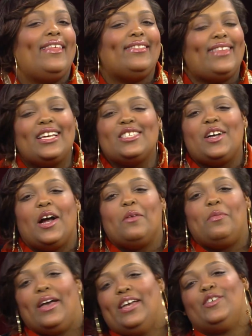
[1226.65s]
Thanks to our
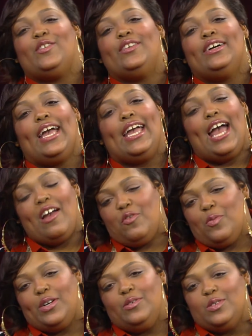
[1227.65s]
panel and
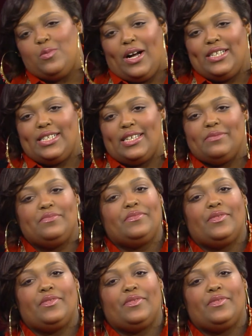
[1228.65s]
everyone who's watching.